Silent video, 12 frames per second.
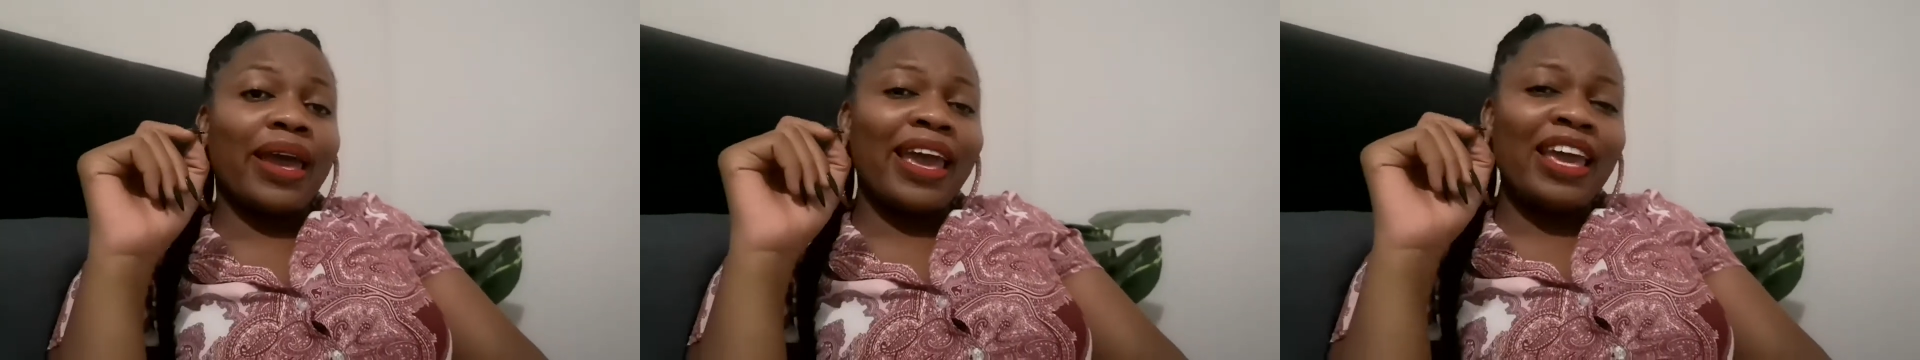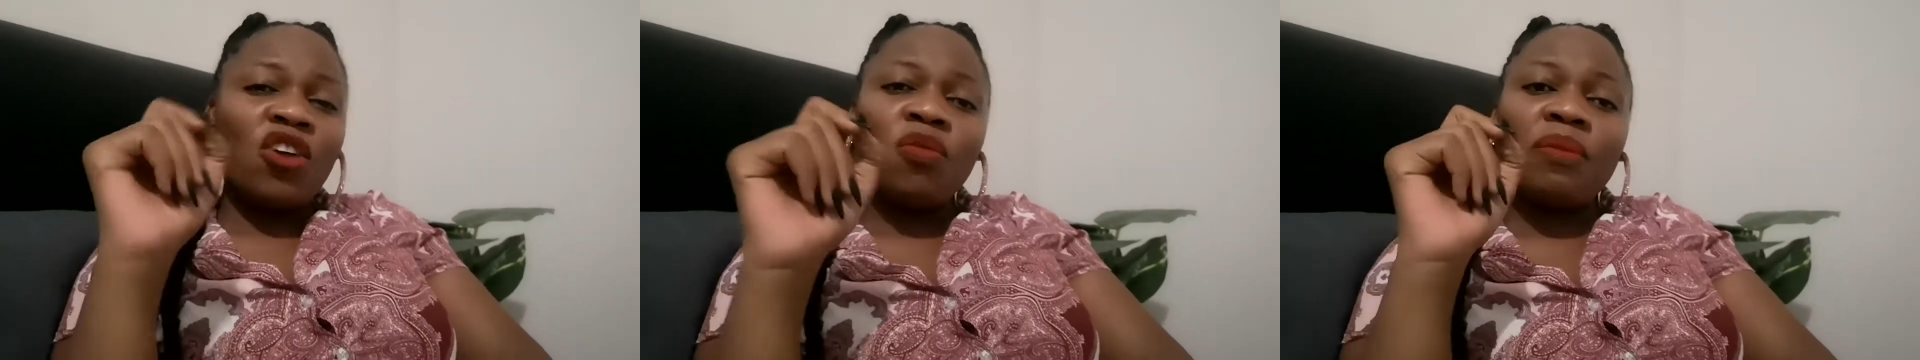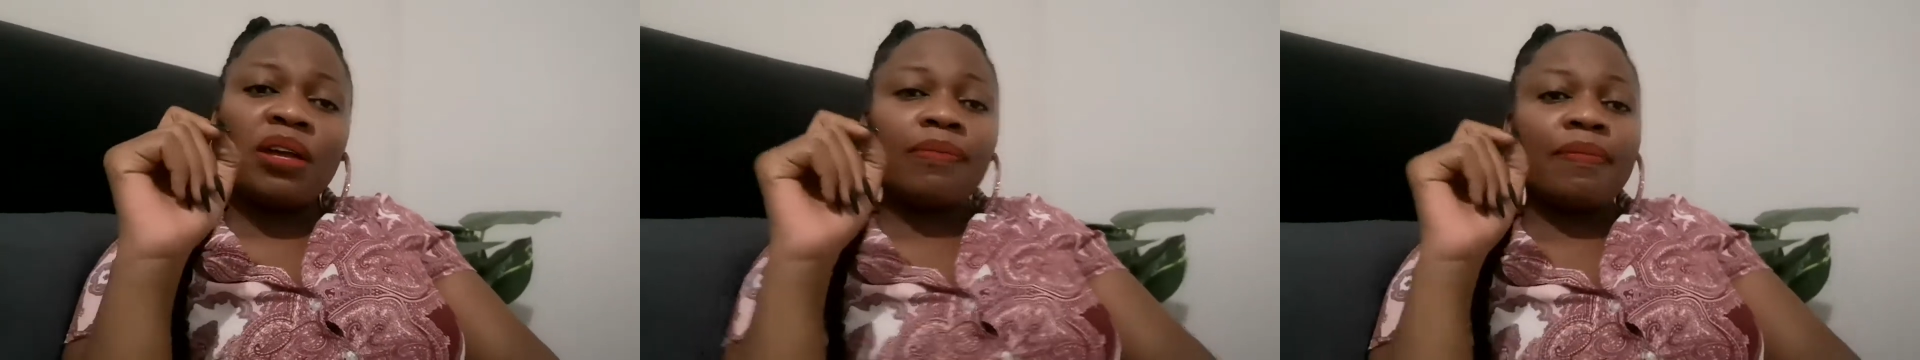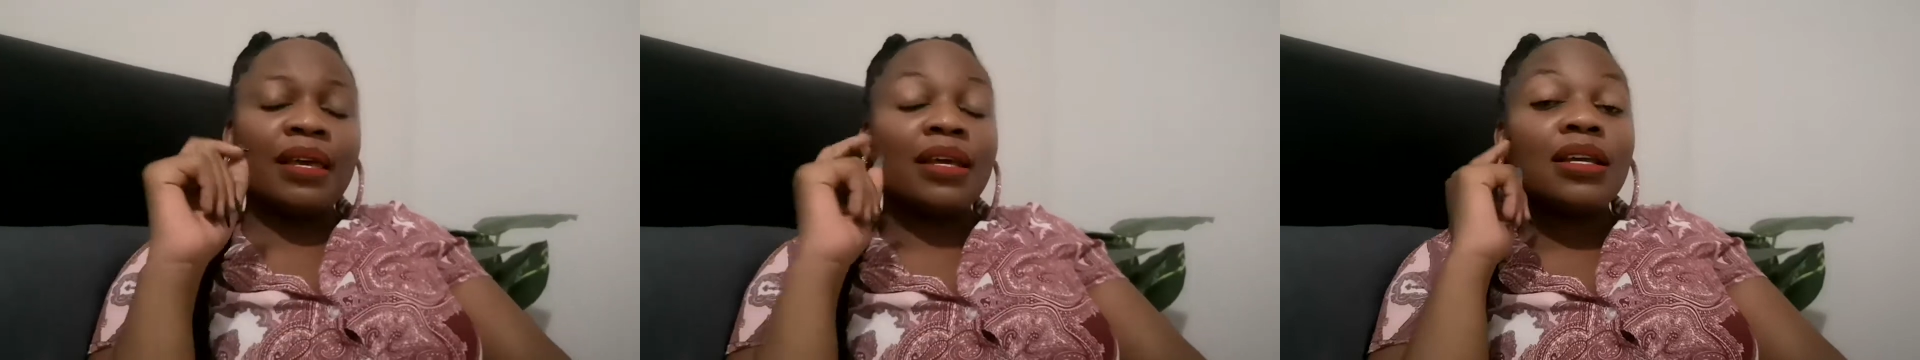a
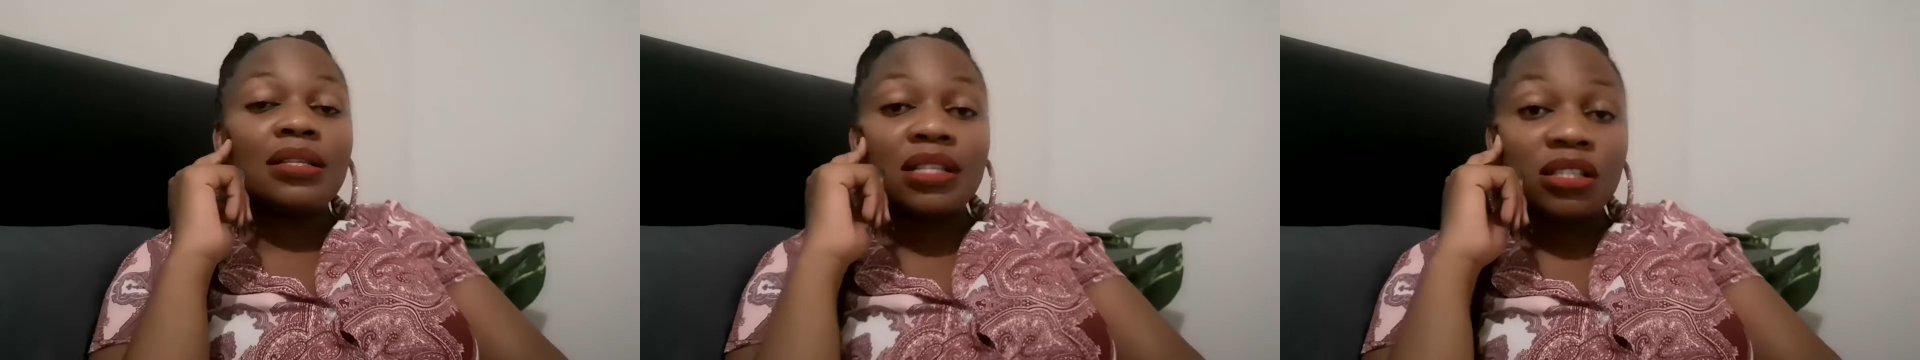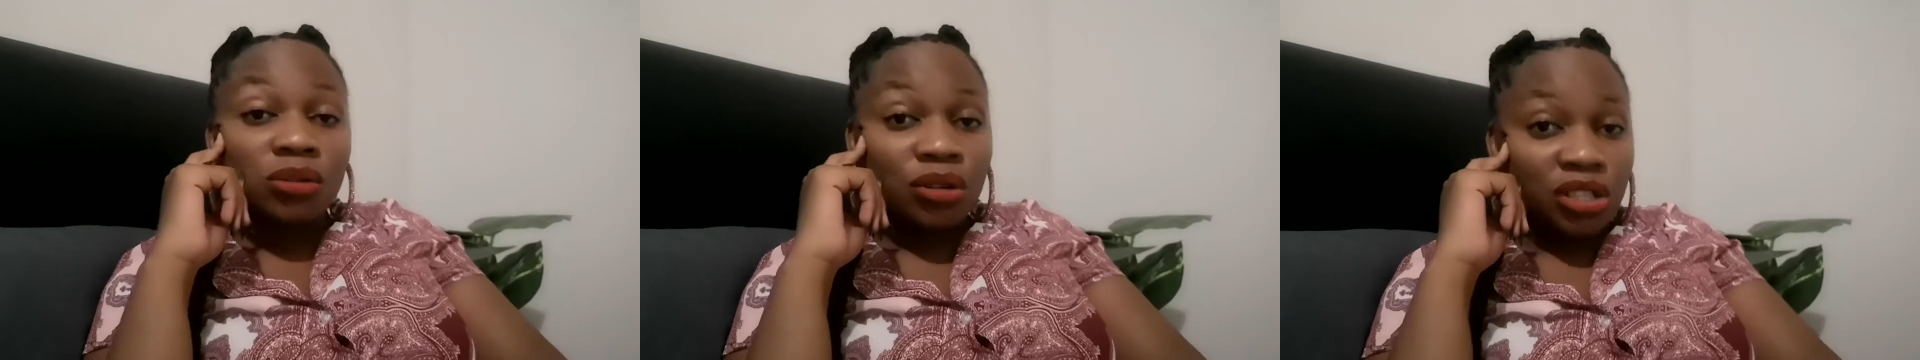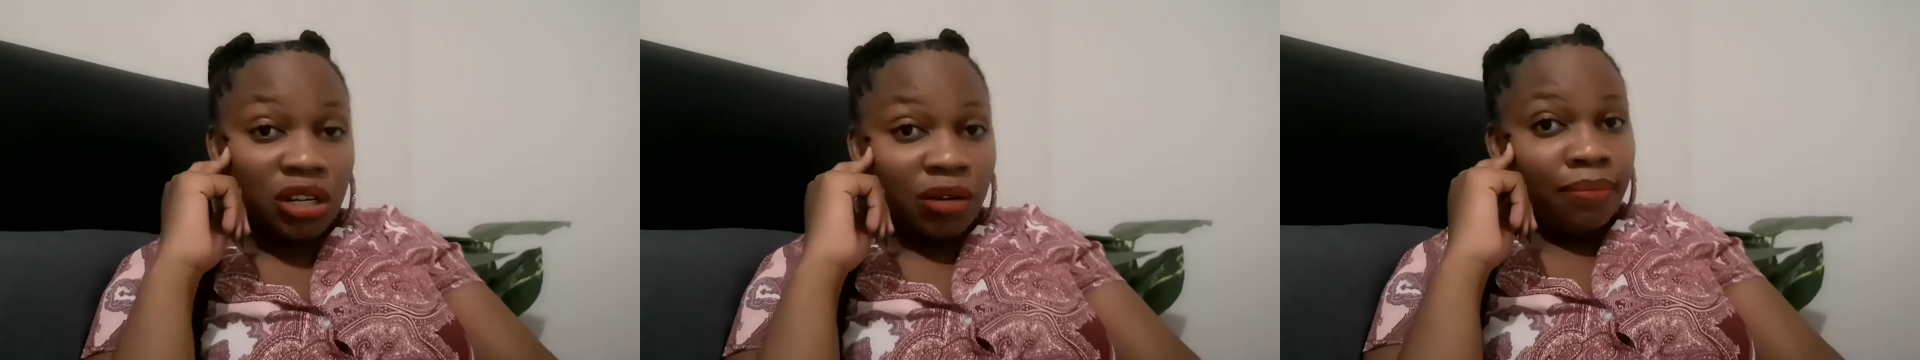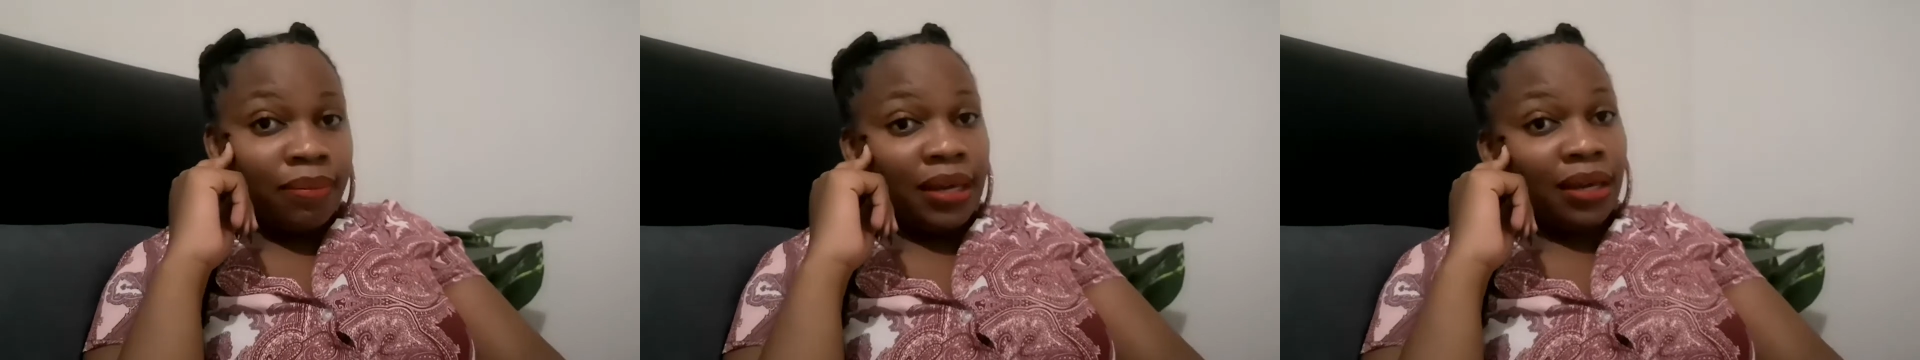human being is a social
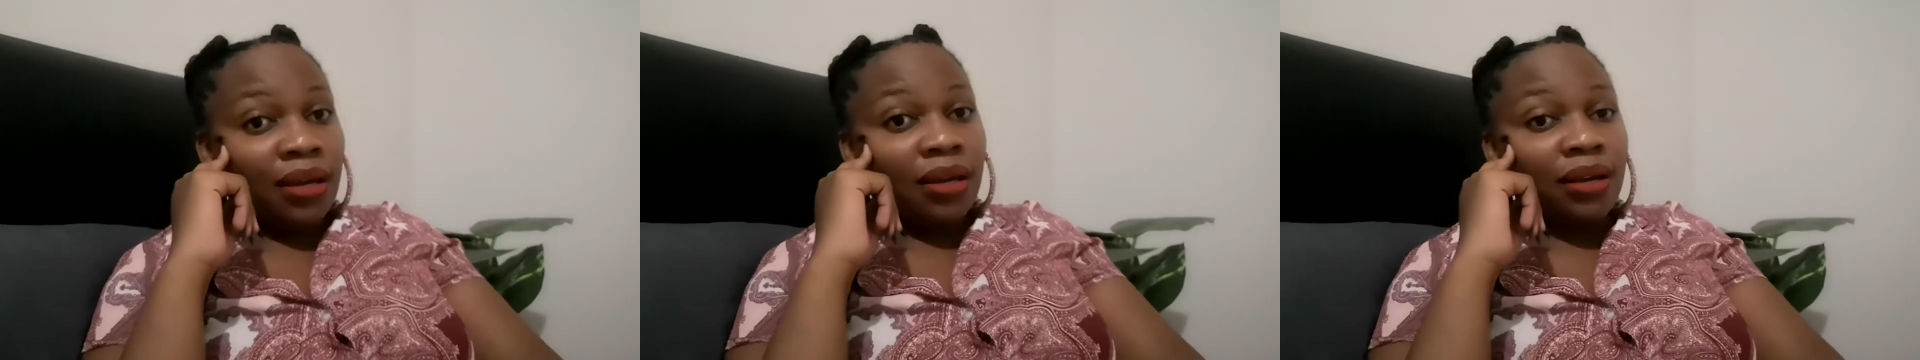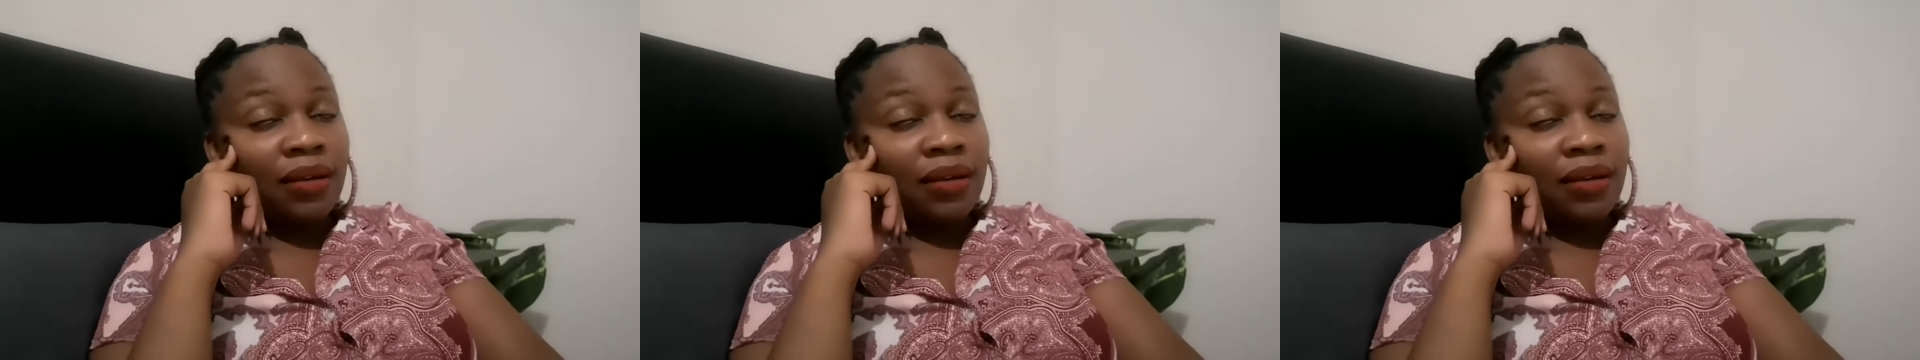being.